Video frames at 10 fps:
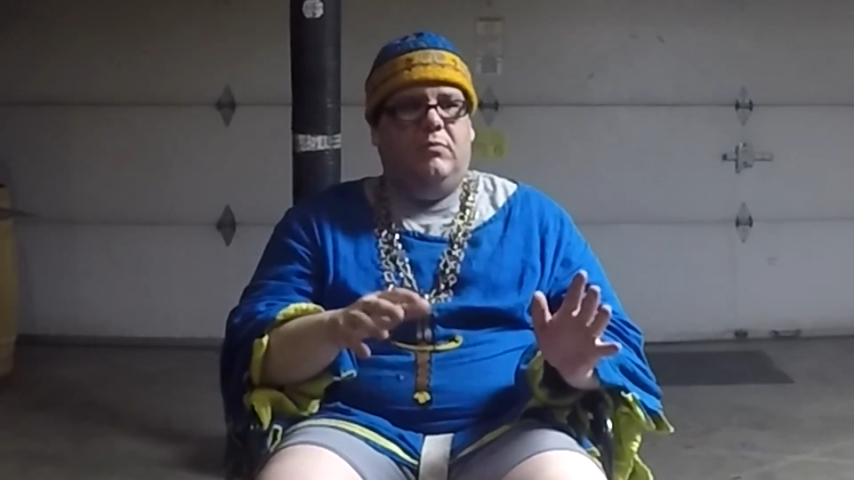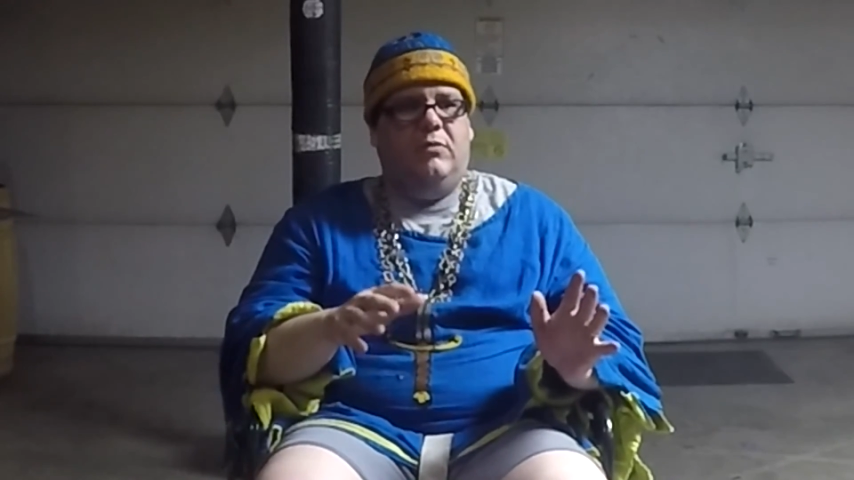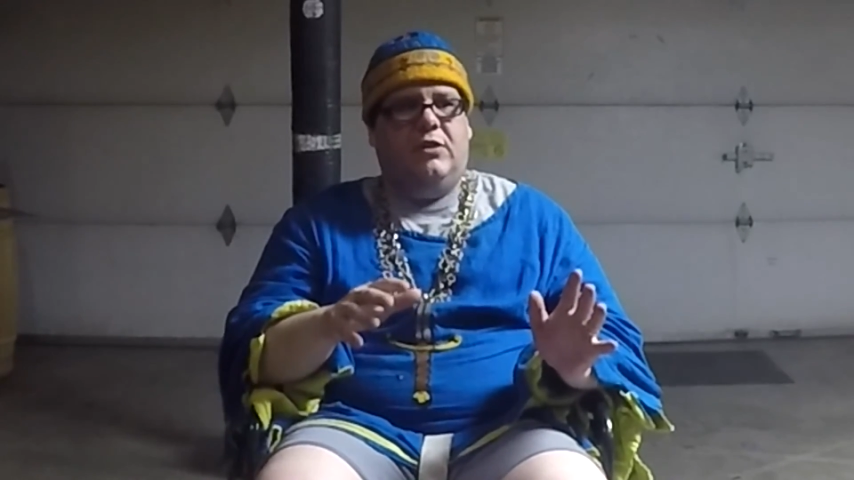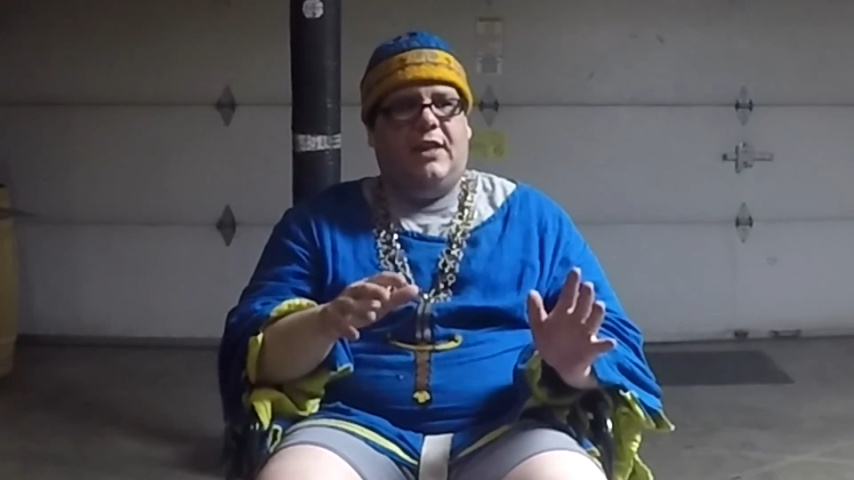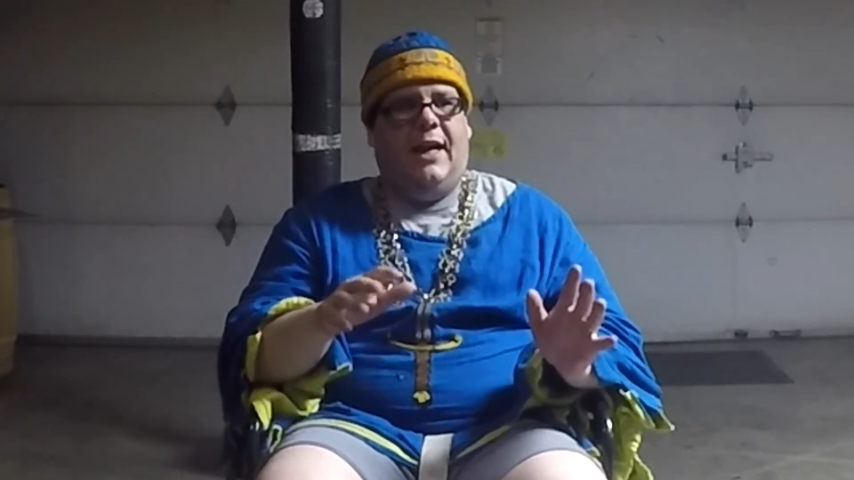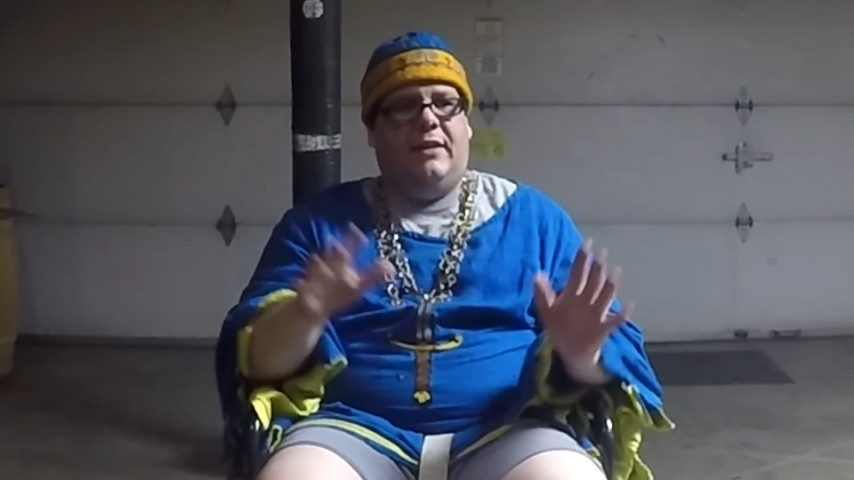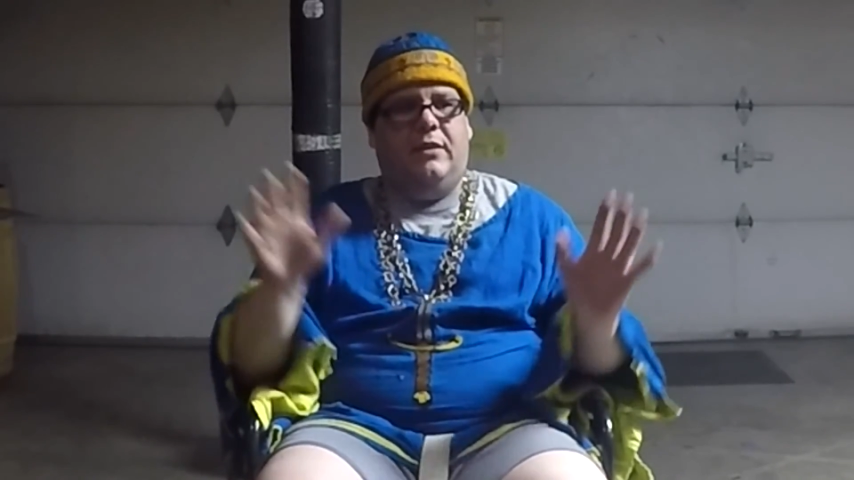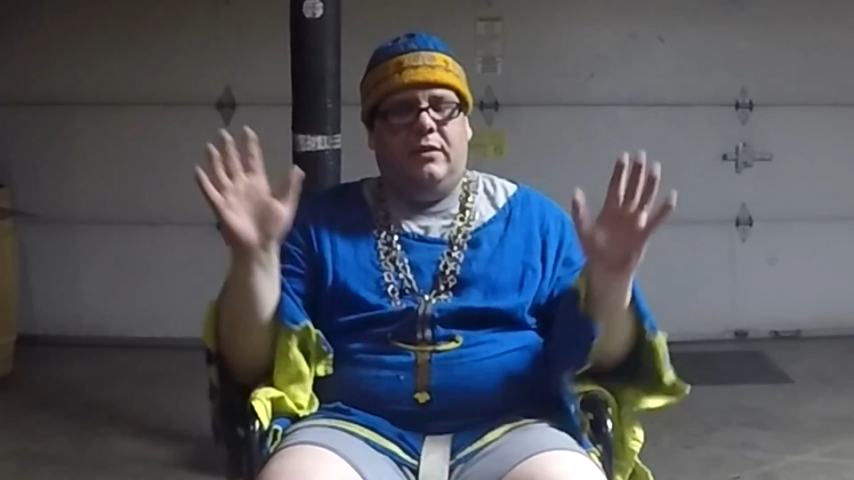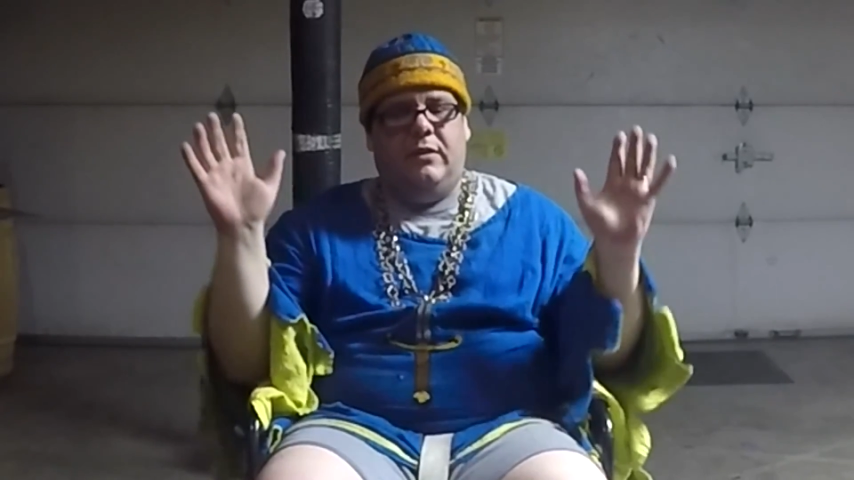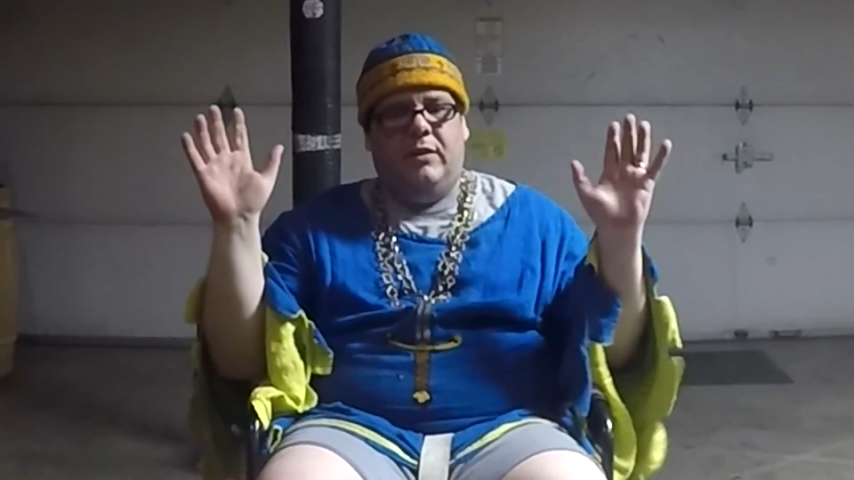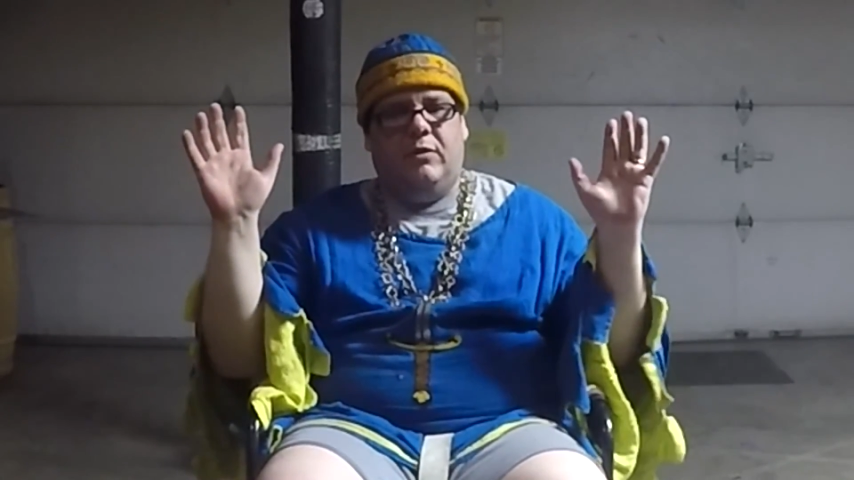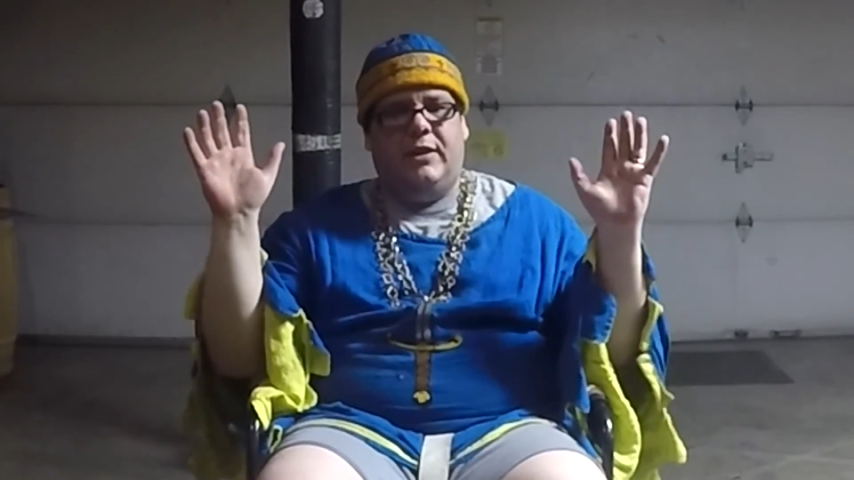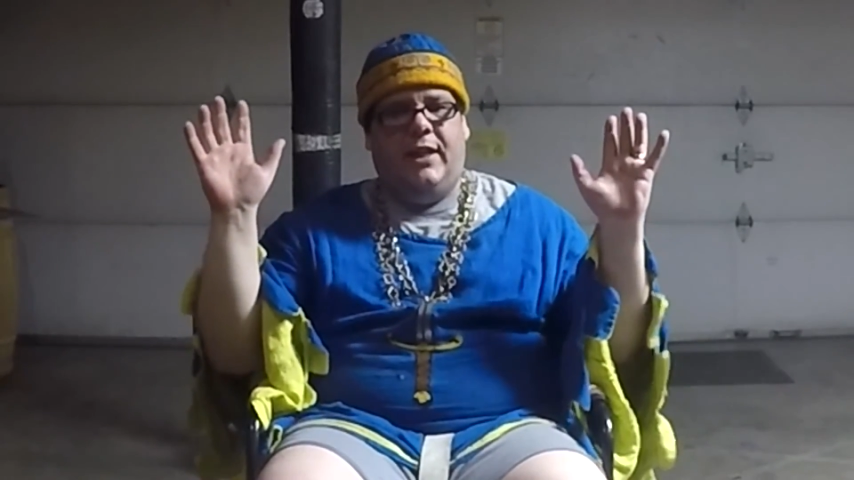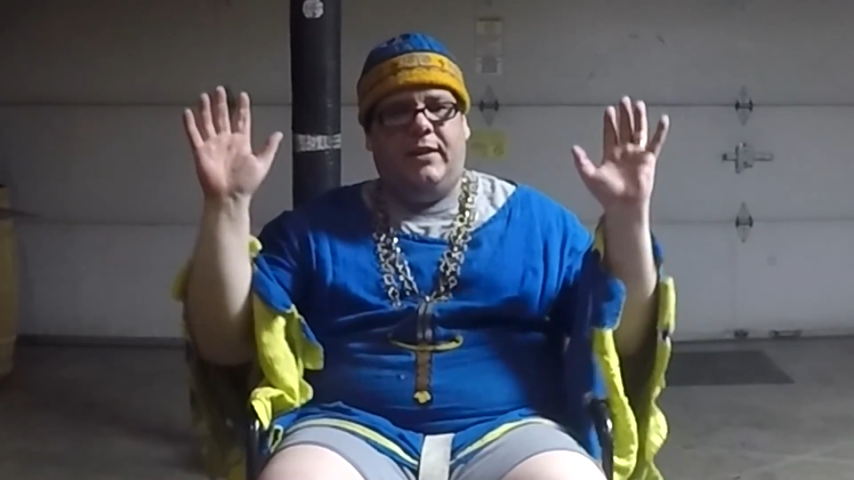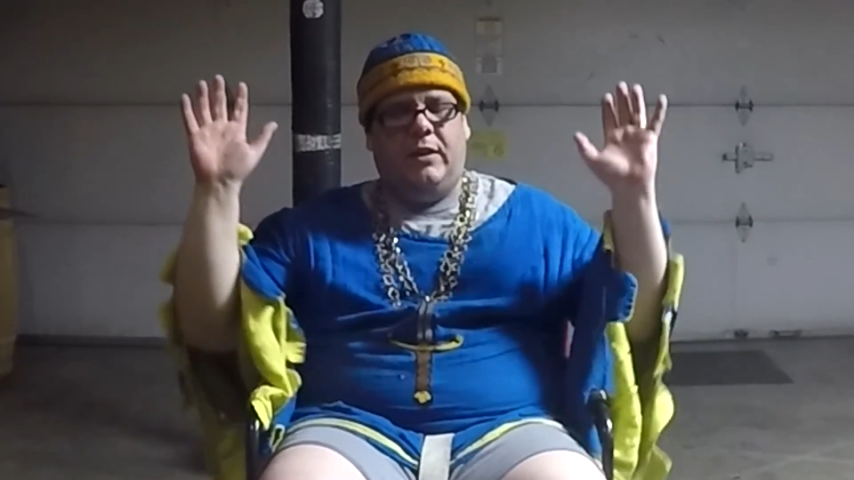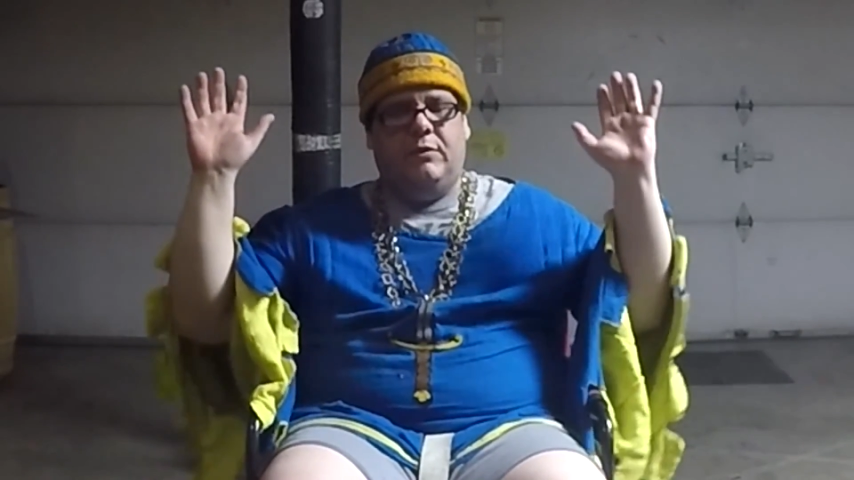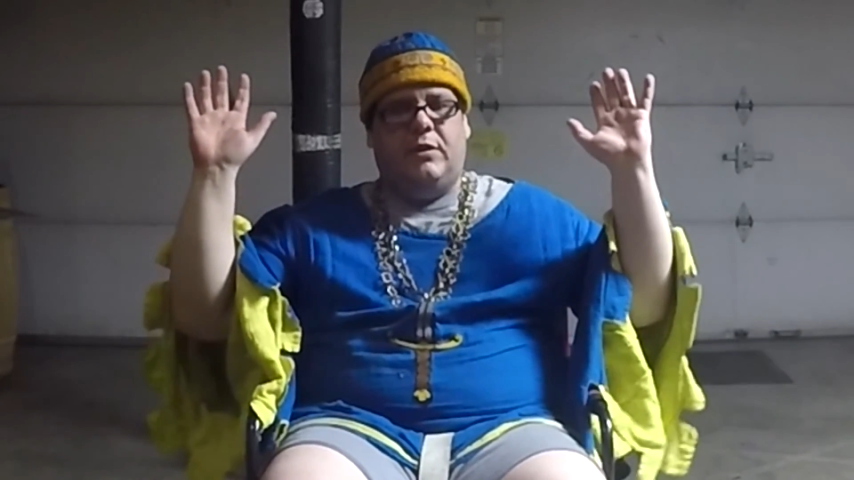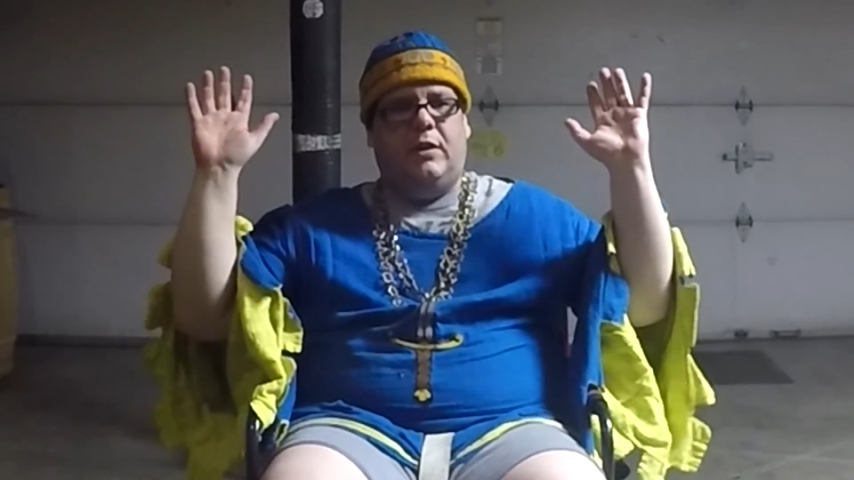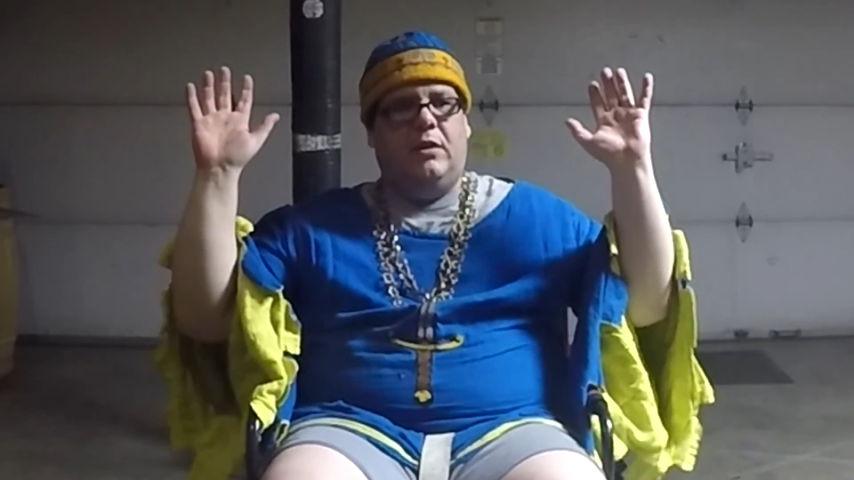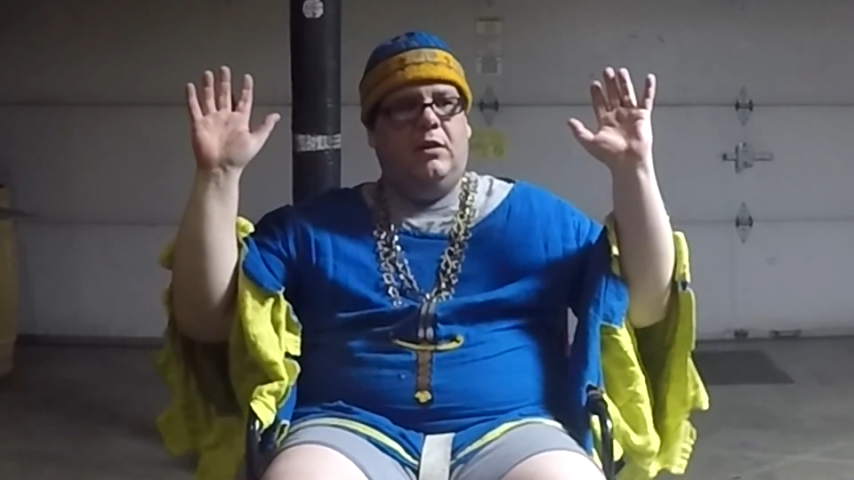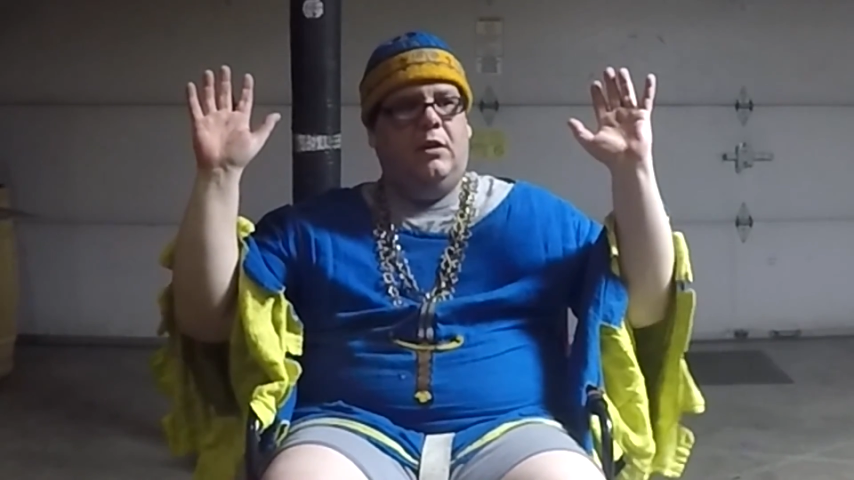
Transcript: just acted, and they were dead, and I was like,